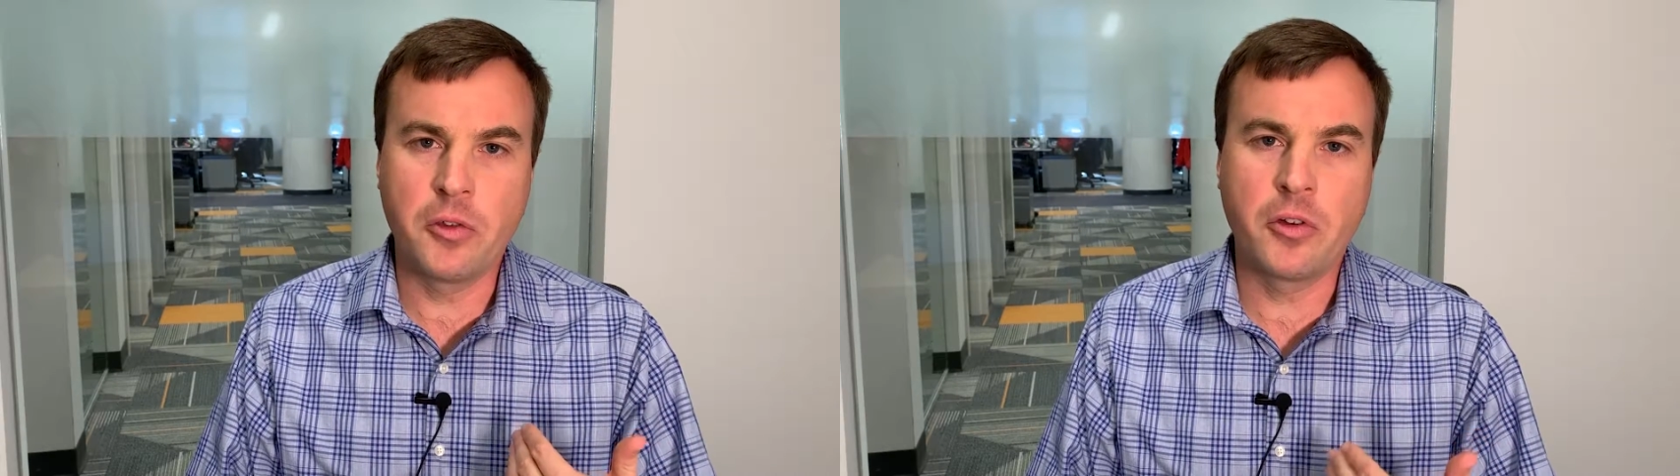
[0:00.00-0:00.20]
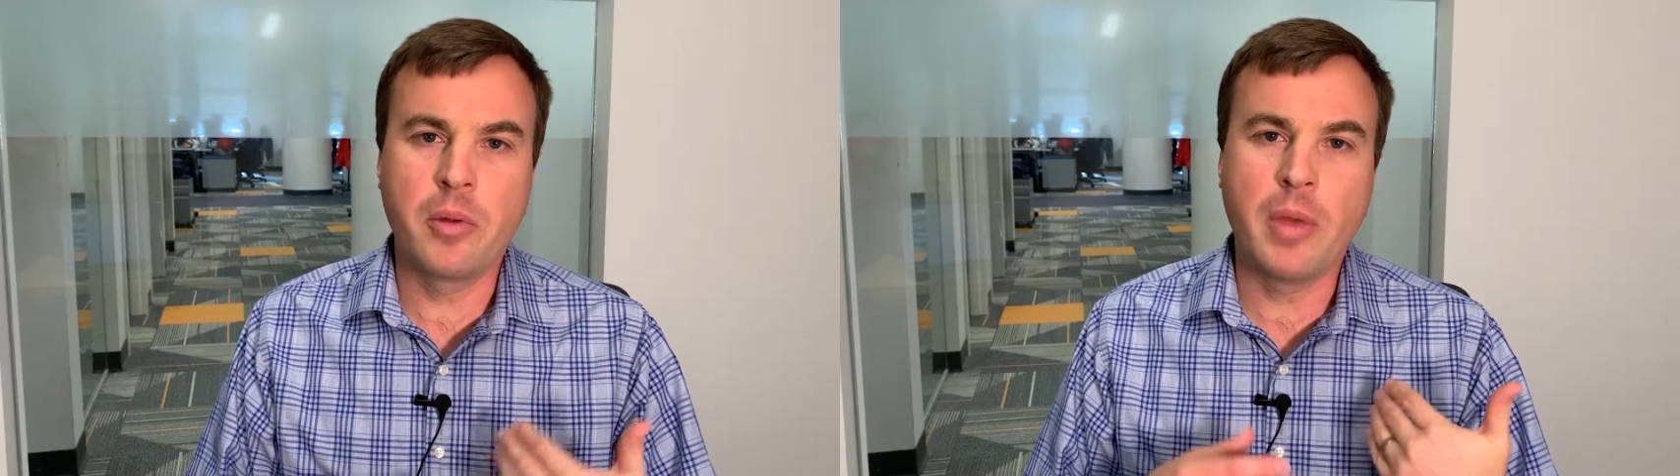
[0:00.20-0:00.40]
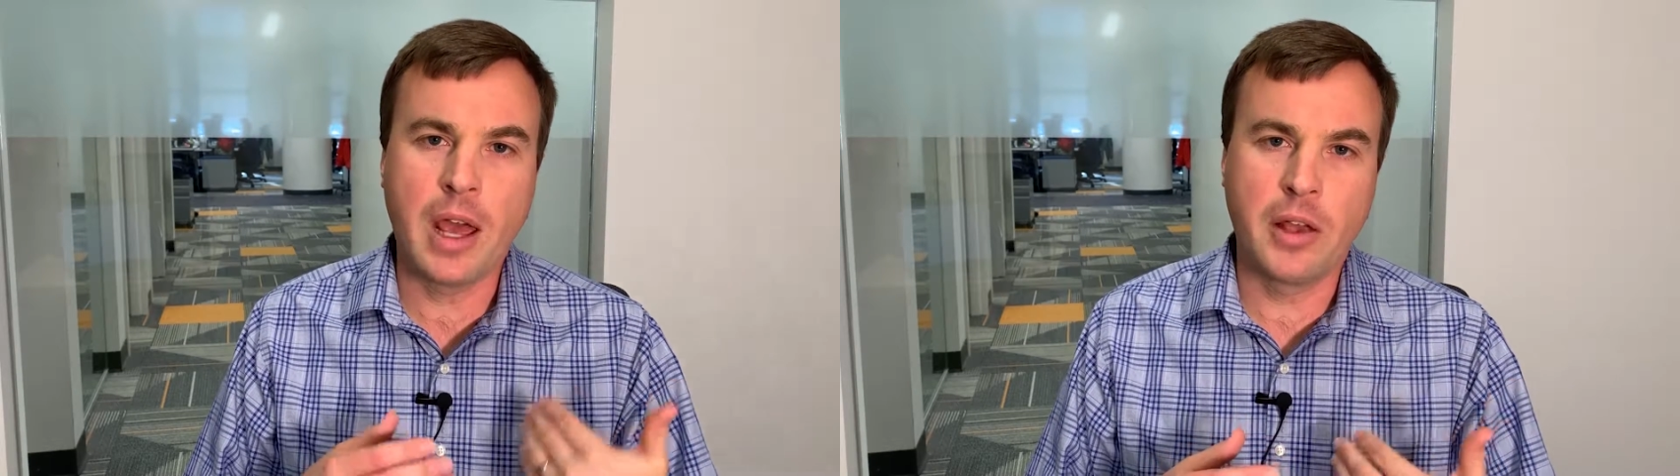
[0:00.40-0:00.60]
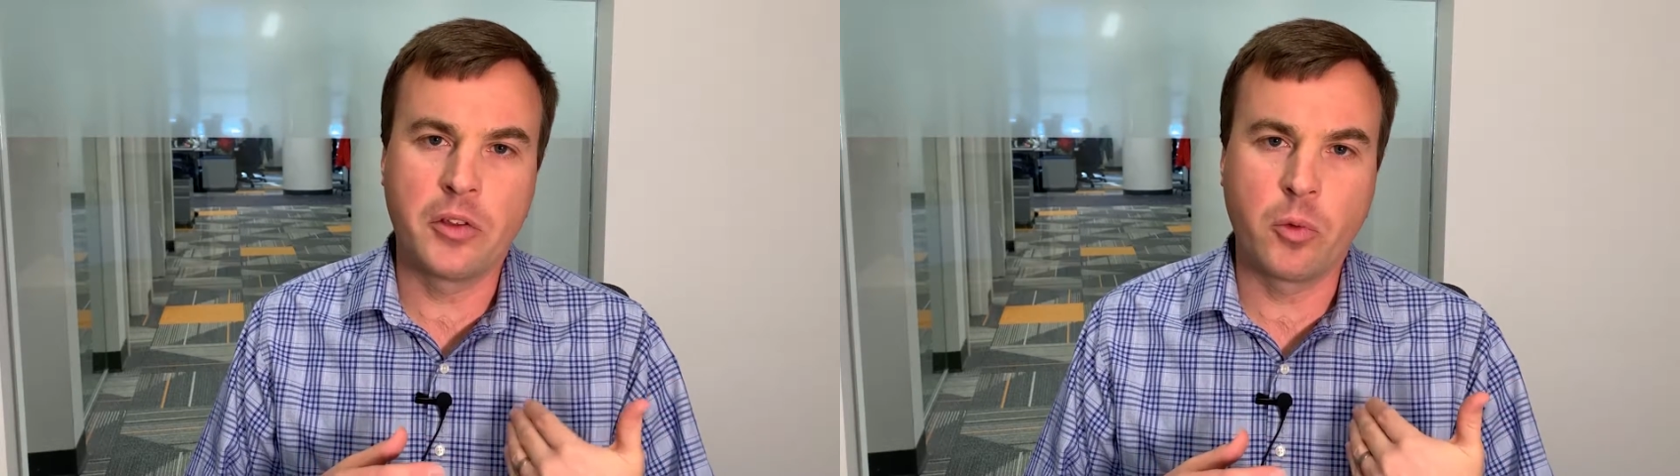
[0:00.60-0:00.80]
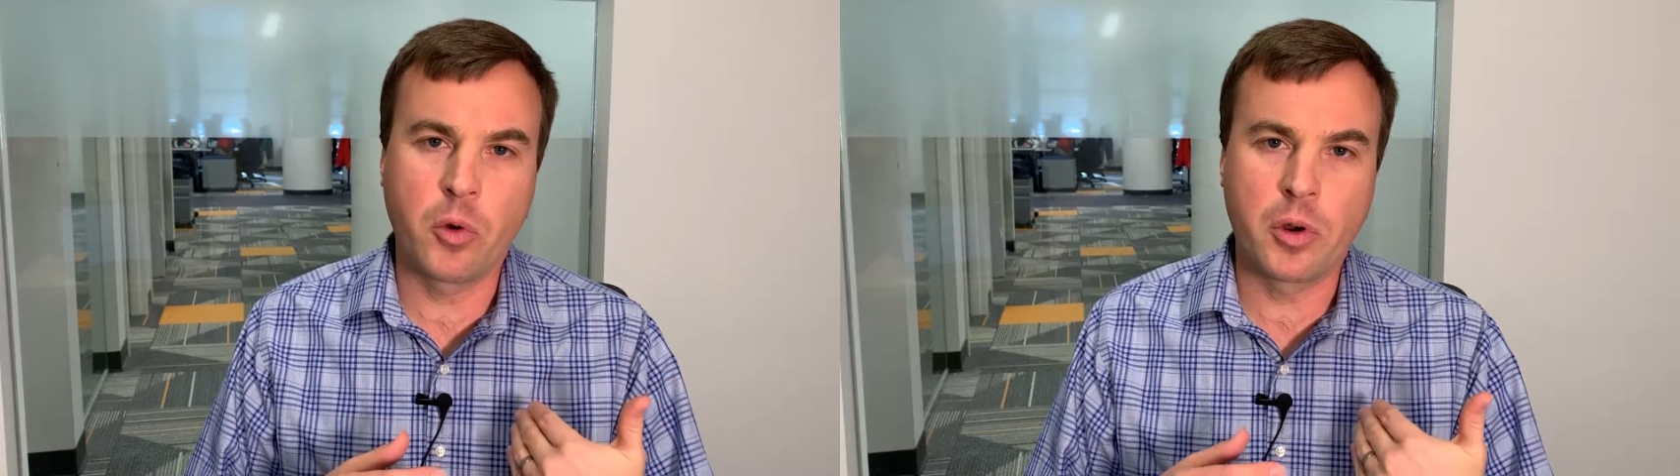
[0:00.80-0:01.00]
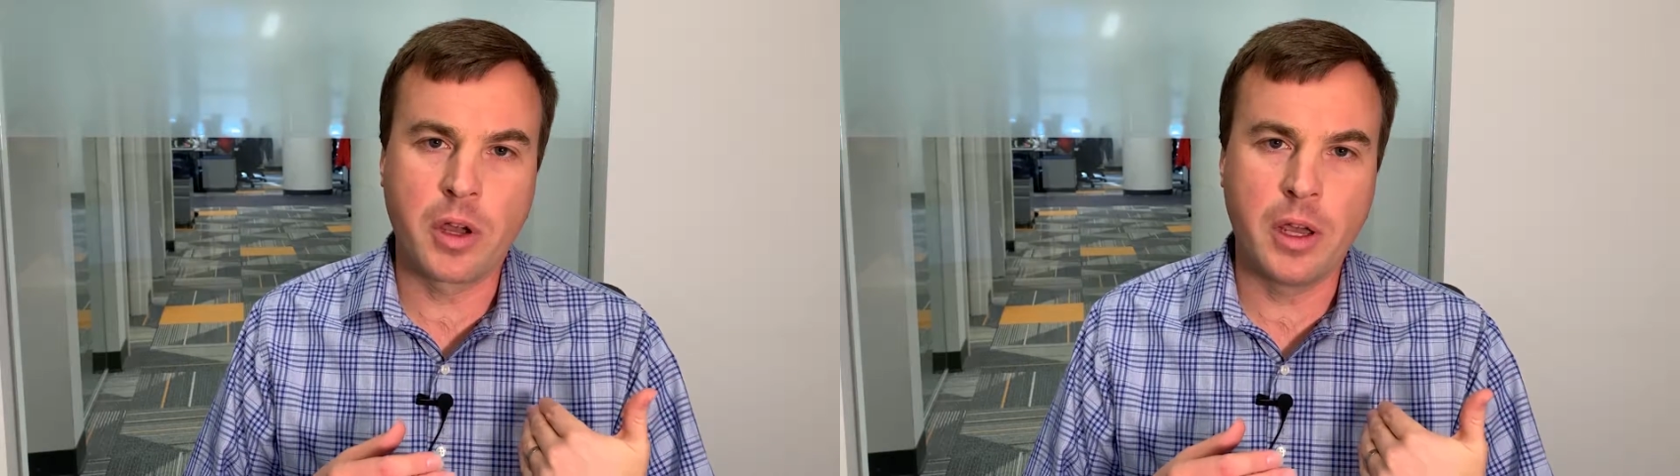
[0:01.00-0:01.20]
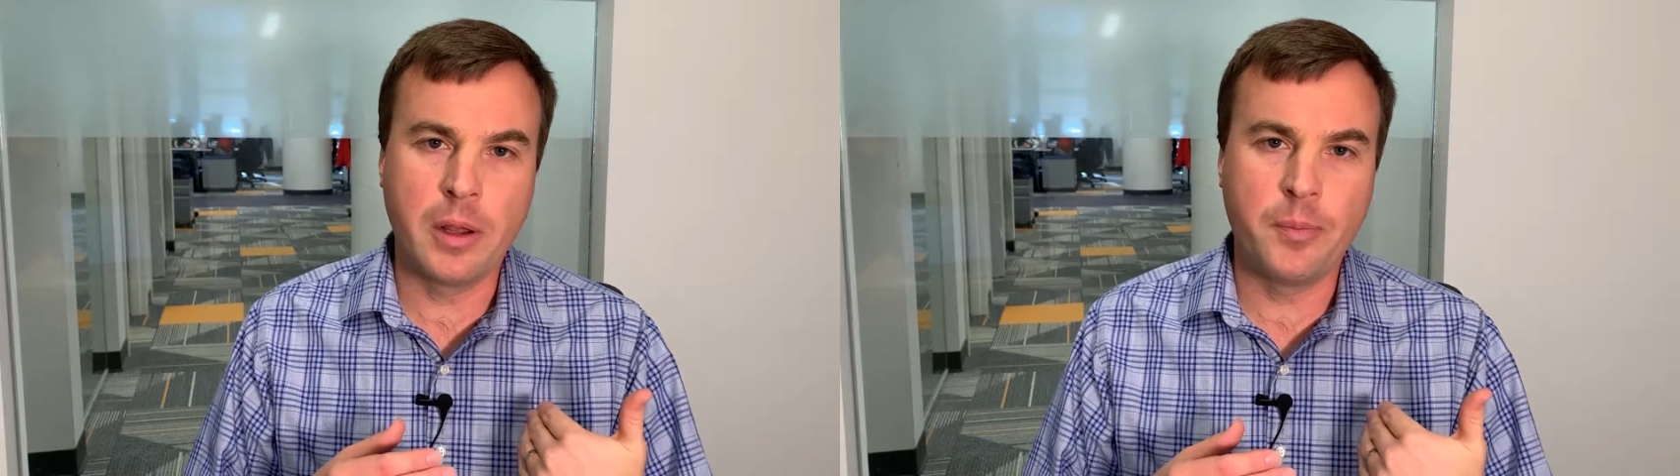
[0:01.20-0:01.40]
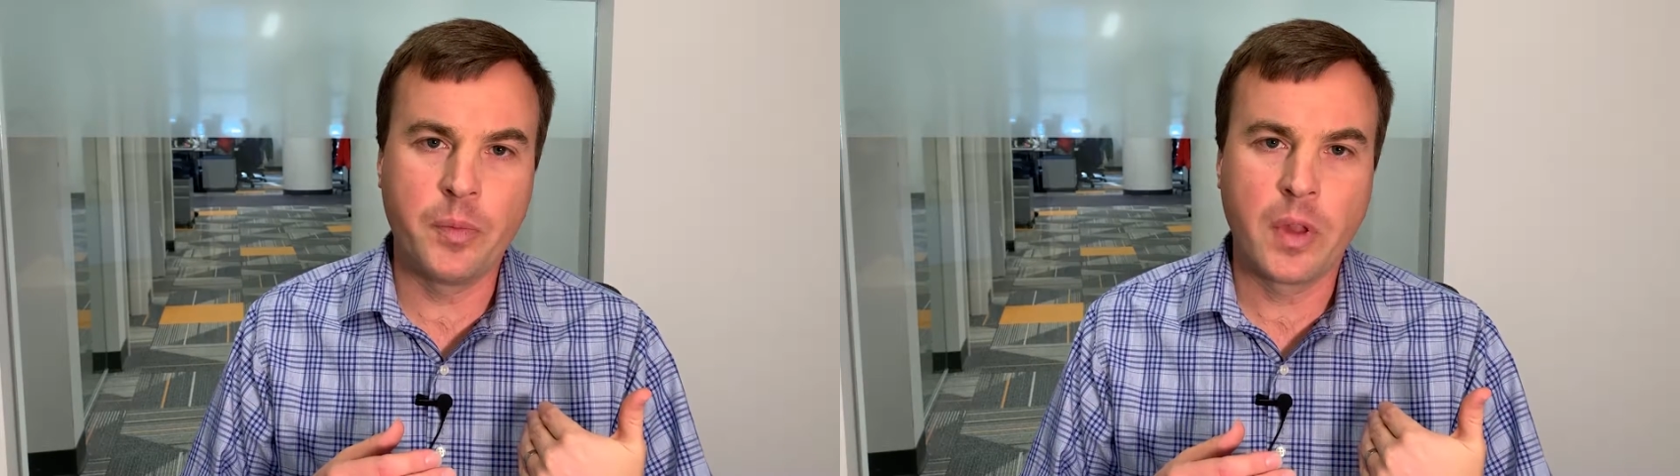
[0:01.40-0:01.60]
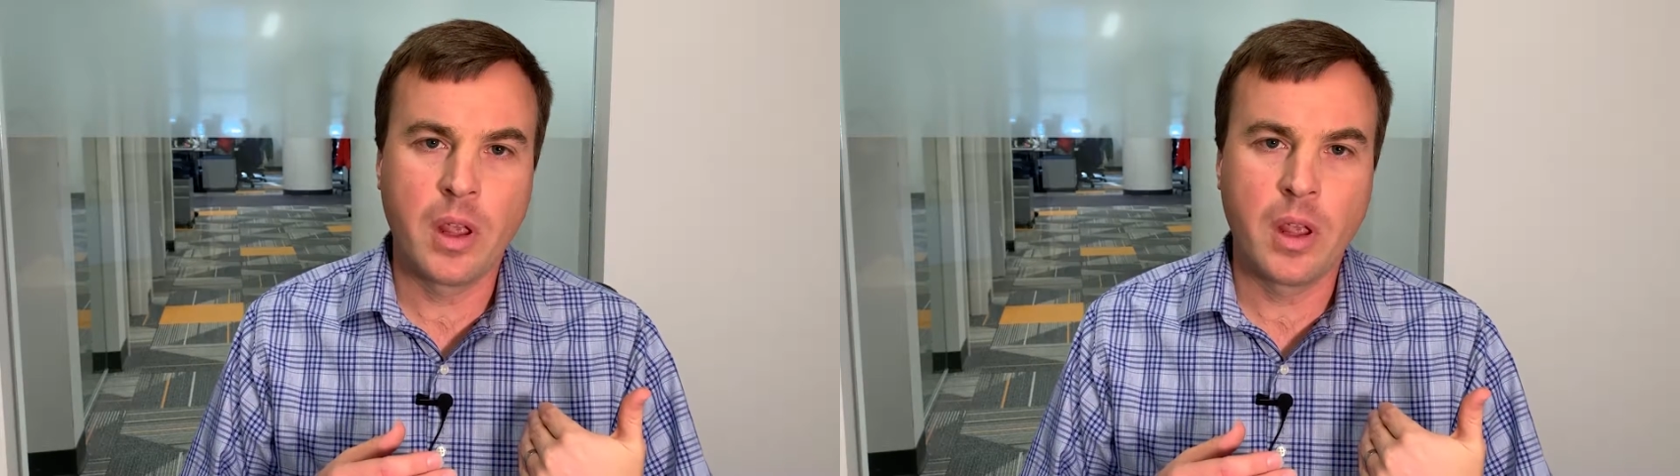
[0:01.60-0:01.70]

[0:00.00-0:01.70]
stream as a work item.